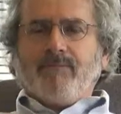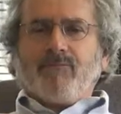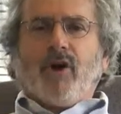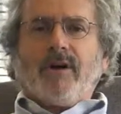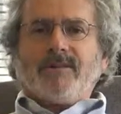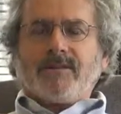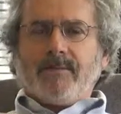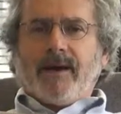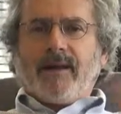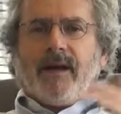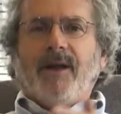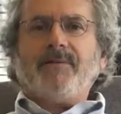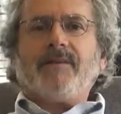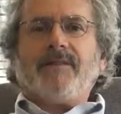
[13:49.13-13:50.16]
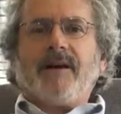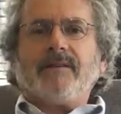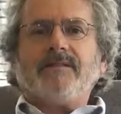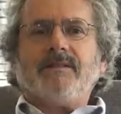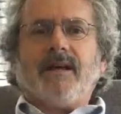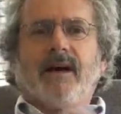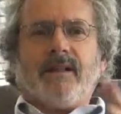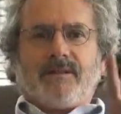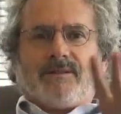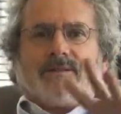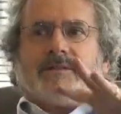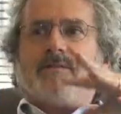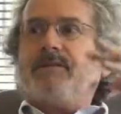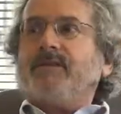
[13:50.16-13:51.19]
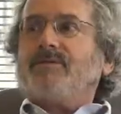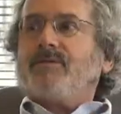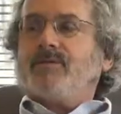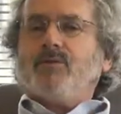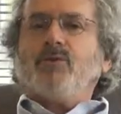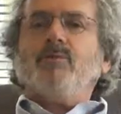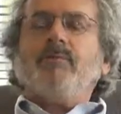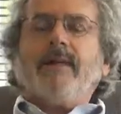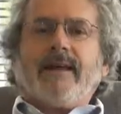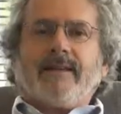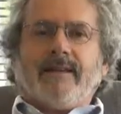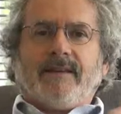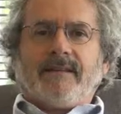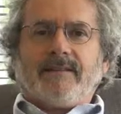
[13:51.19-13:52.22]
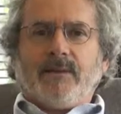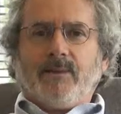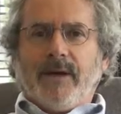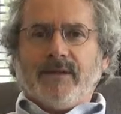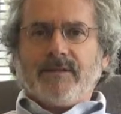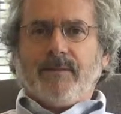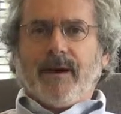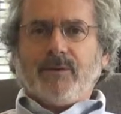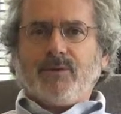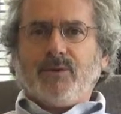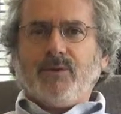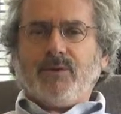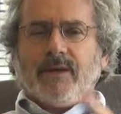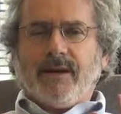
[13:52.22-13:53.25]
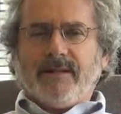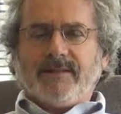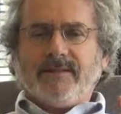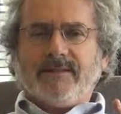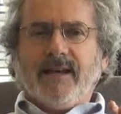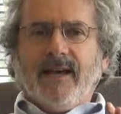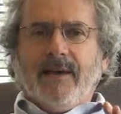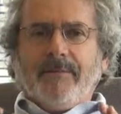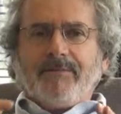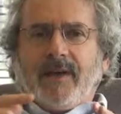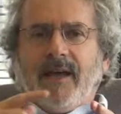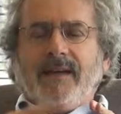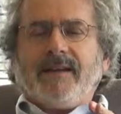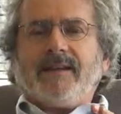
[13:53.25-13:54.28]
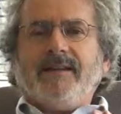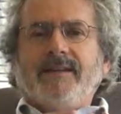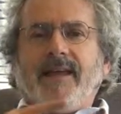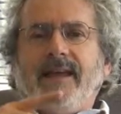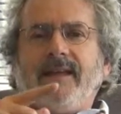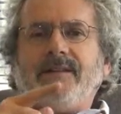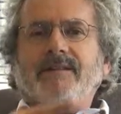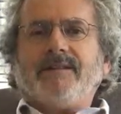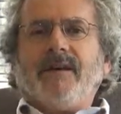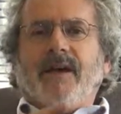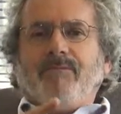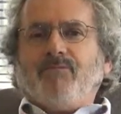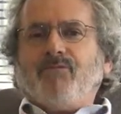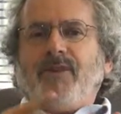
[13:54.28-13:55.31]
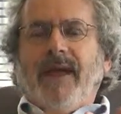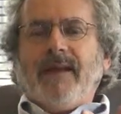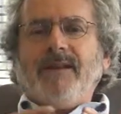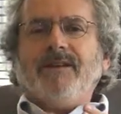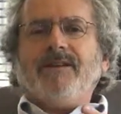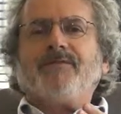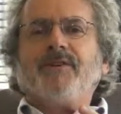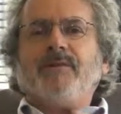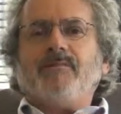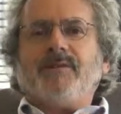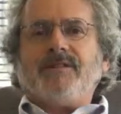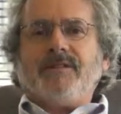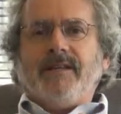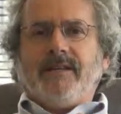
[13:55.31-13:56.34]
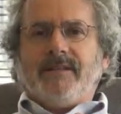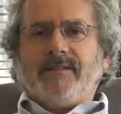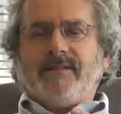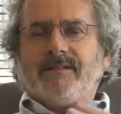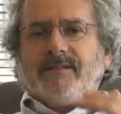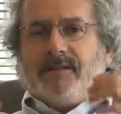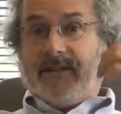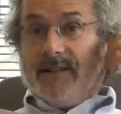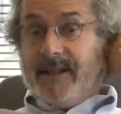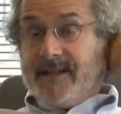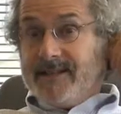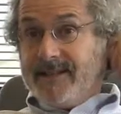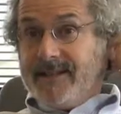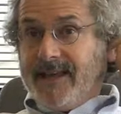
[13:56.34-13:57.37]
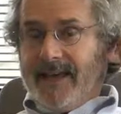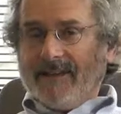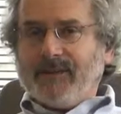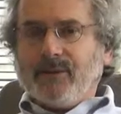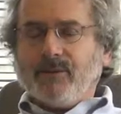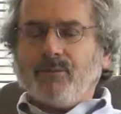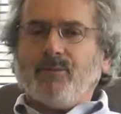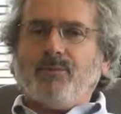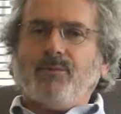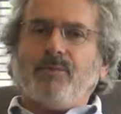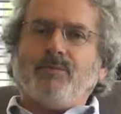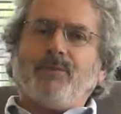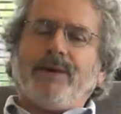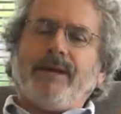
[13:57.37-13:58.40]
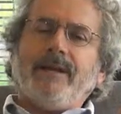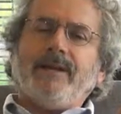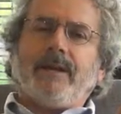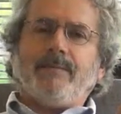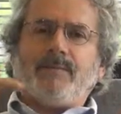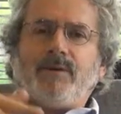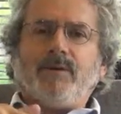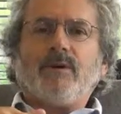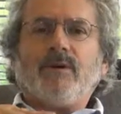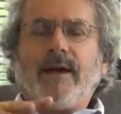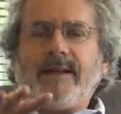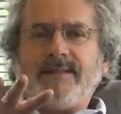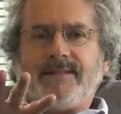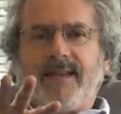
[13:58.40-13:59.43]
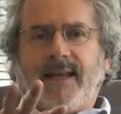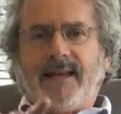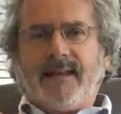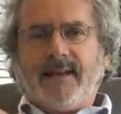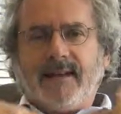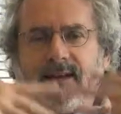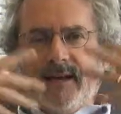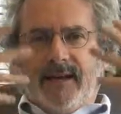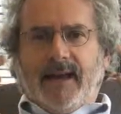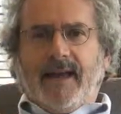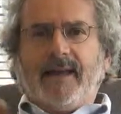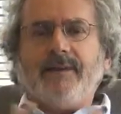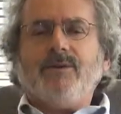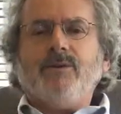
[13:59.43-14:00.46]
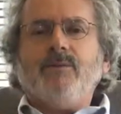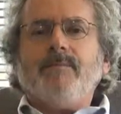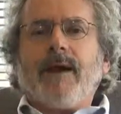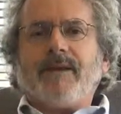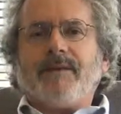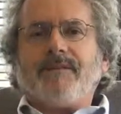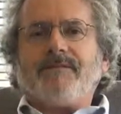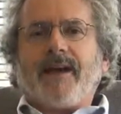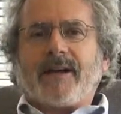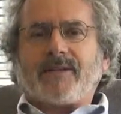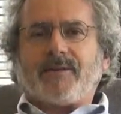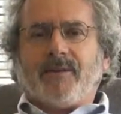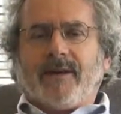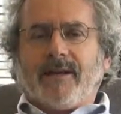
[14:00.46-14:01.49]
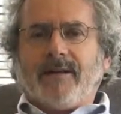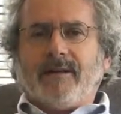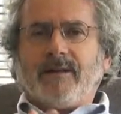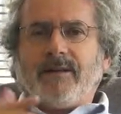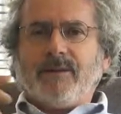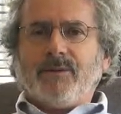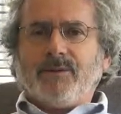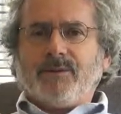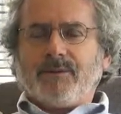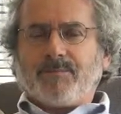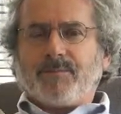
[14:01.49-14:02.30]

costs about $100,000. It fills a room like this. It weighs about 2 tons. And it contains 10 different machines that together read computerized data and do manufacturing. It includes